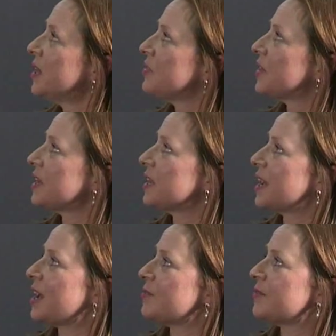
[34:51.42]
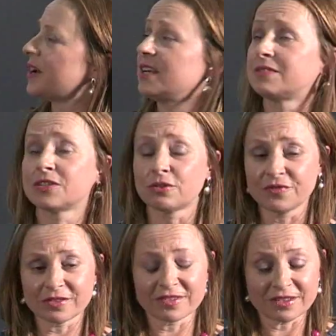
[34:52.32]
they, and he did
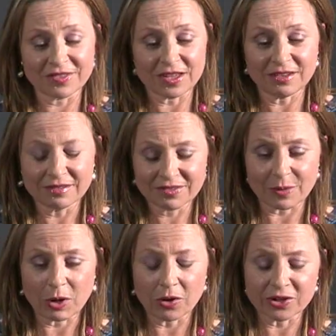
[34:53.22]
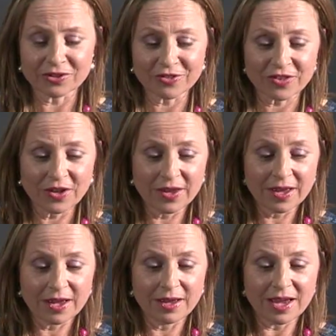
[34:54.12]
obviously see some horrors,
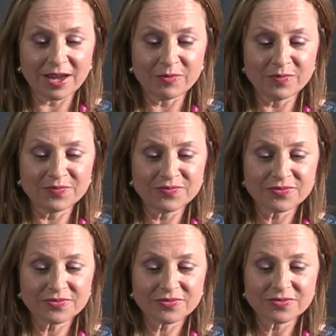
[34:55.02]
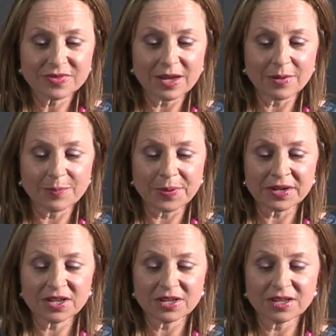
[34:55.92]

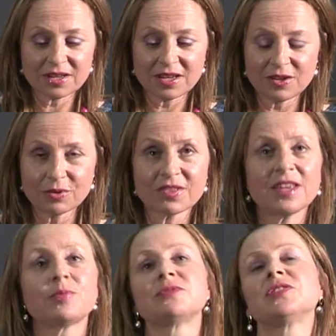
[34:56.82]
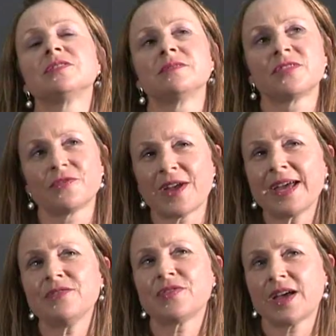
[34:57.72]
but he was able to
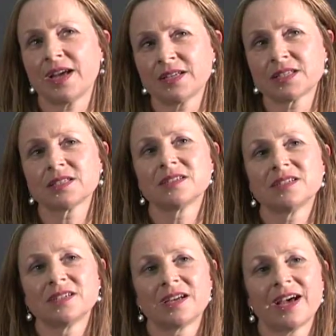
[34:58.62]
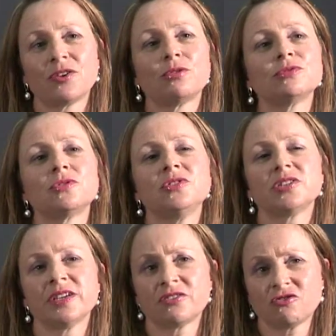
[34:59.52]
survive that and hold on
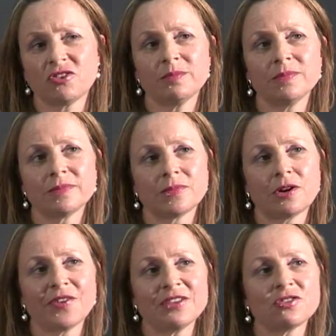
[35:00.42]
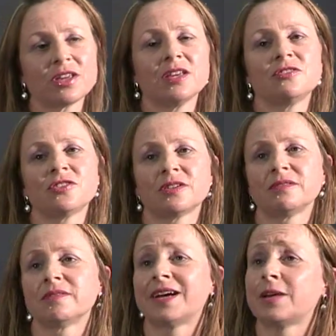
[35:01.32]
to his dream of education
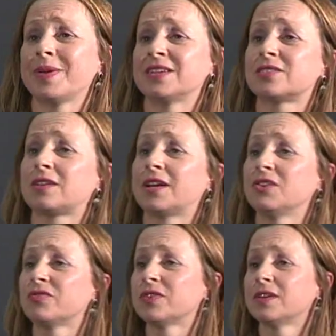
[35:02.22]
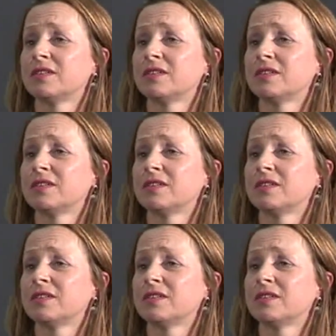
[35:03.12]
and a better life.